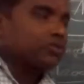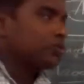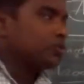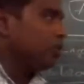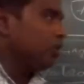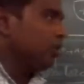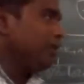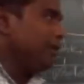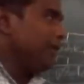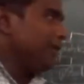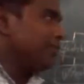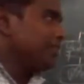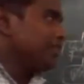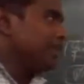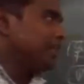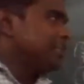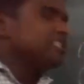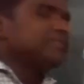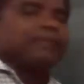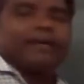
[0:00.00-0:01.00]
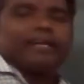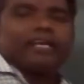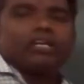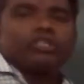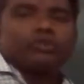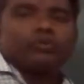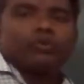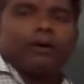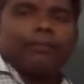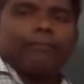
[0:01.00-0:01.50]
So that is
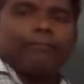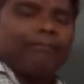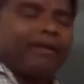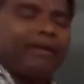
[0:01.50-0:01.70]
metazoa.